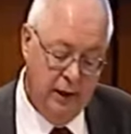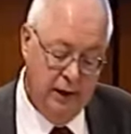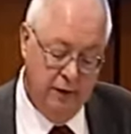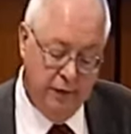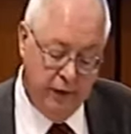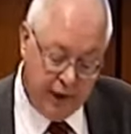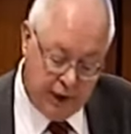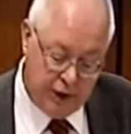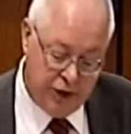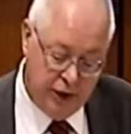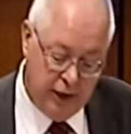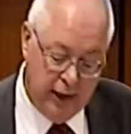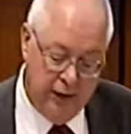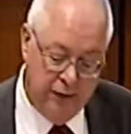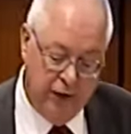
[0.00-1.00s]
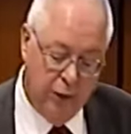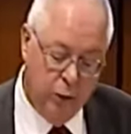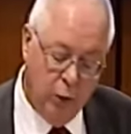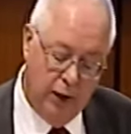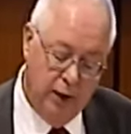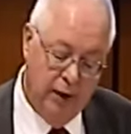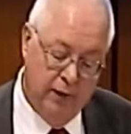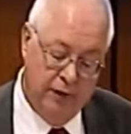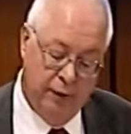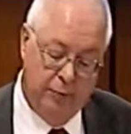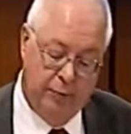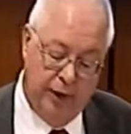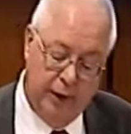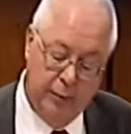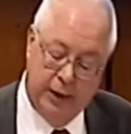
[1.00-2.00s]
for each and every one of our
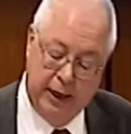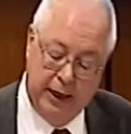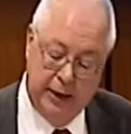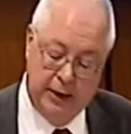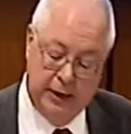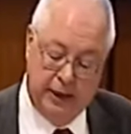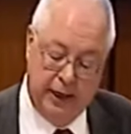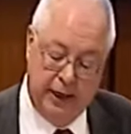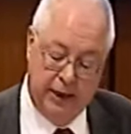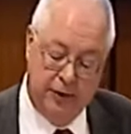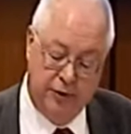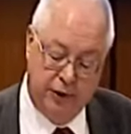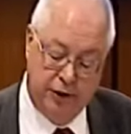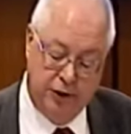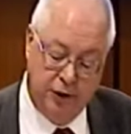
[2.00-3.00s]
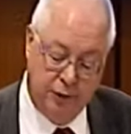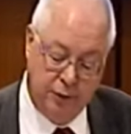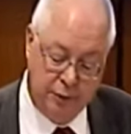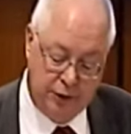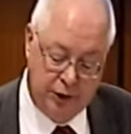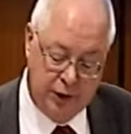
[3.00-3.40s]
primary and secondary schools,